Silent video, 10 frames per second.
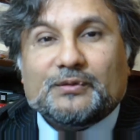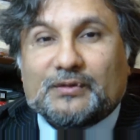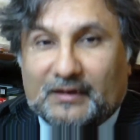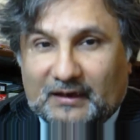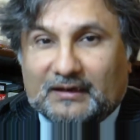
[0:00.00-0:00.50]
to
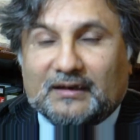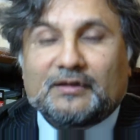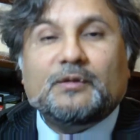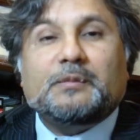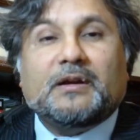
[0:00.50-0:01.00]
create a
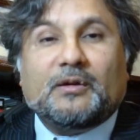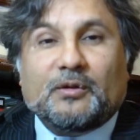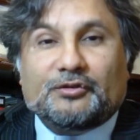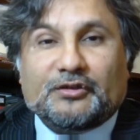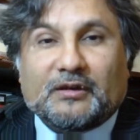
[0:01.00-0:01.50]
new
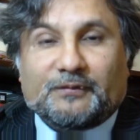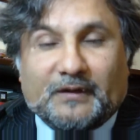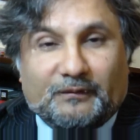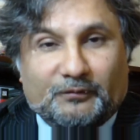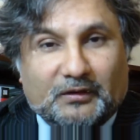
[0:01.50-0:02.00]
pedagogical
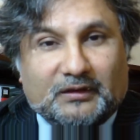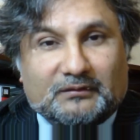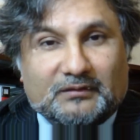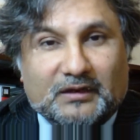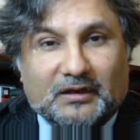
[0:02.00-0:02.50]
framework,
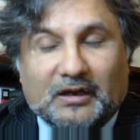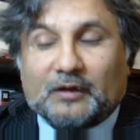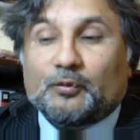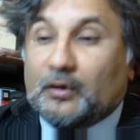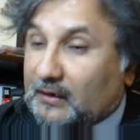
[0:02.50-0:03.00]

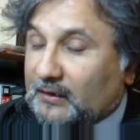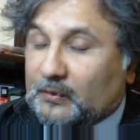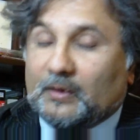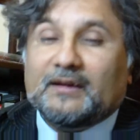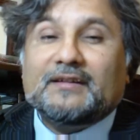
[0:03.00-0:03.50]
and what I
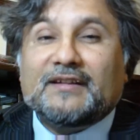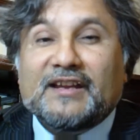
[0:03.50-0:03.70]
call as